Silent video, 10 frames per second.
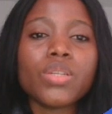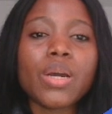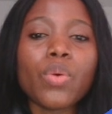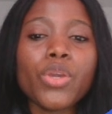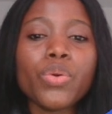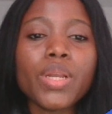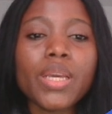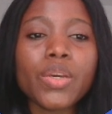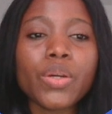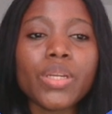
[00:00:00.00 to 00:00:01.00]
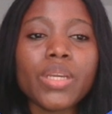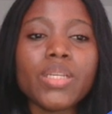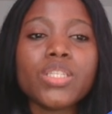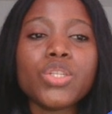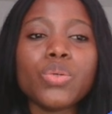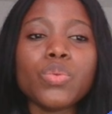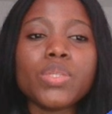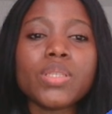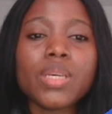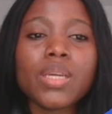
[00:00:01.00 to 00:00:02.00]
So now when you click on it, you will
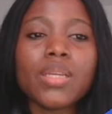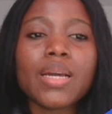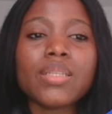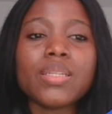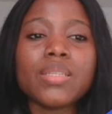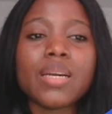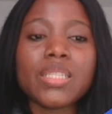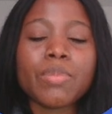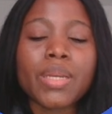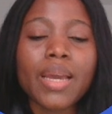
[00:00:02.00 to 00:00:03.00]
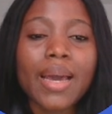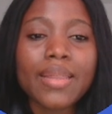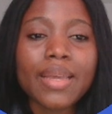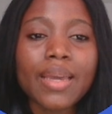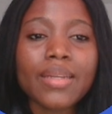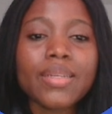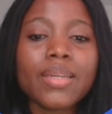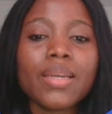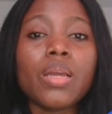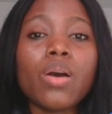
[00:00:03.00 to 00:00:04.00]
see that it has been added,
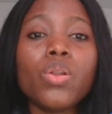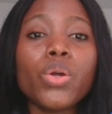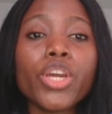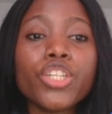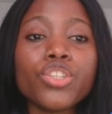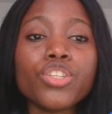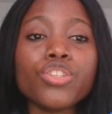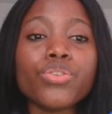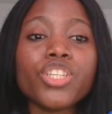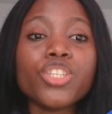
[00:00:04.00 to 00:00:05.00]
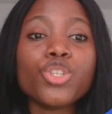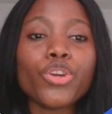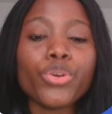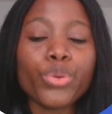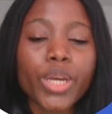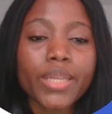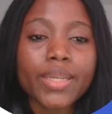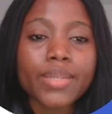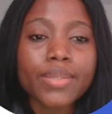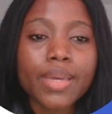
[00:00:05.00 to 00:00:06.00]
and our location is already showing
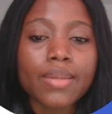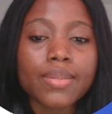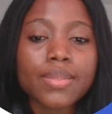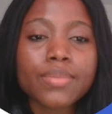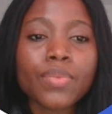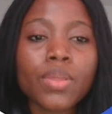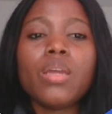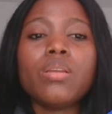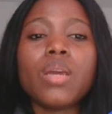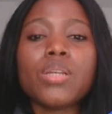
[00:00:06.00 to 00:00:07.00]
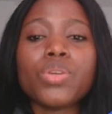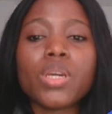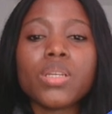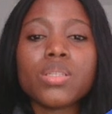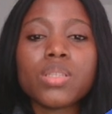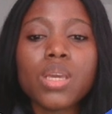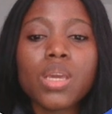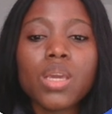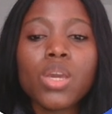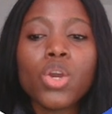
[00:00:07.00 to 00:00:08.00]
United States. And as you can
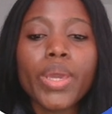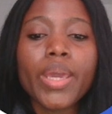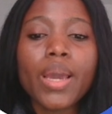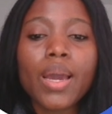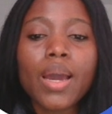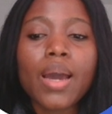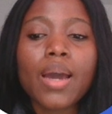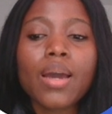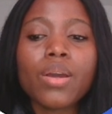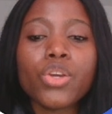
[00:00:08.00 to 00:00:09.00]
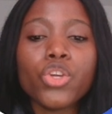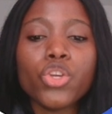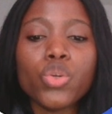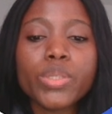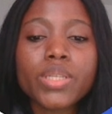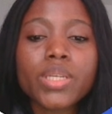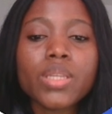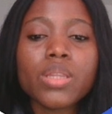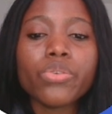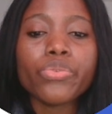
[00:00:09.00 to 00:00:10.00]
see, we are using